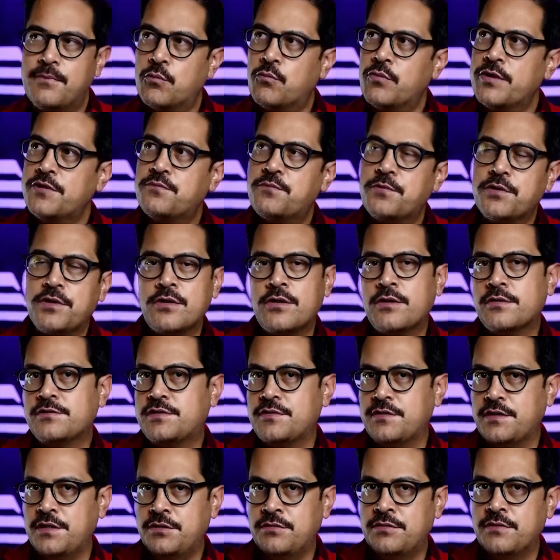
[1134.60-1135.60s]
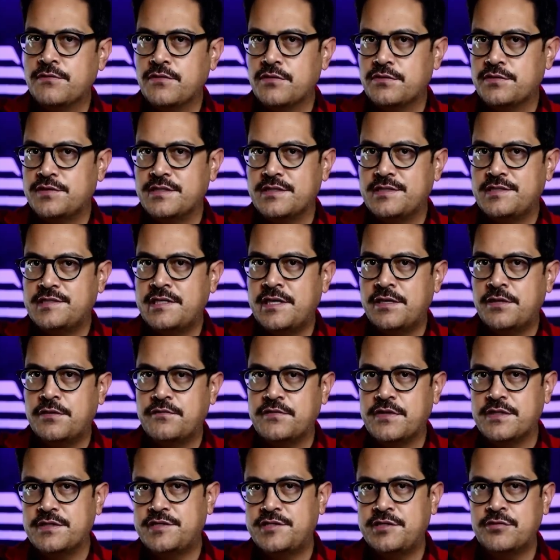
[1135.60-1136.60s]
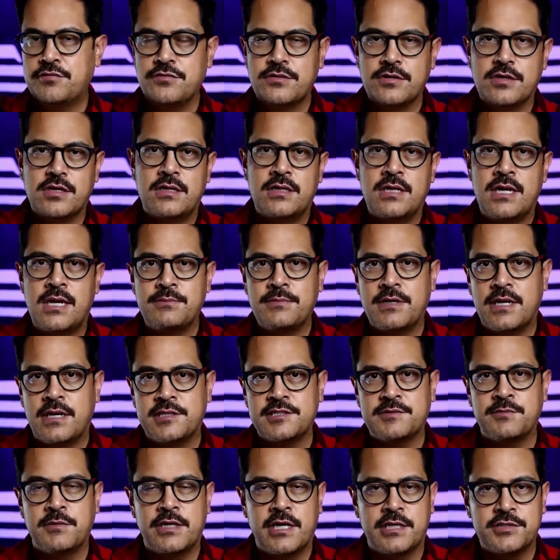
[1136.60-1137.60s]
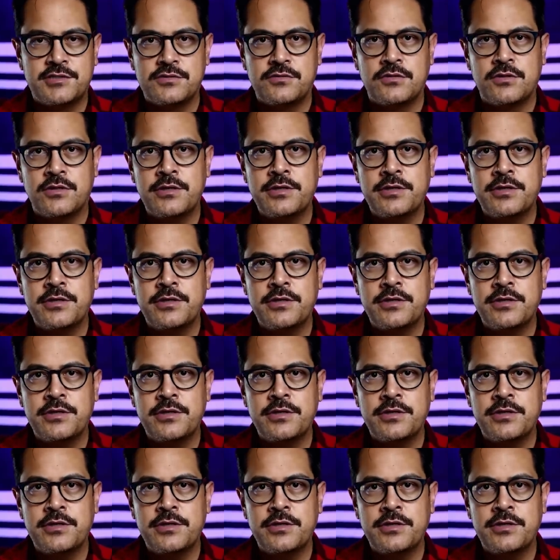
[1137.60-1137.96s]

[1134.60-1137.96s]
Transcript: But with regard to the universe itself, consider the Kalam cosmological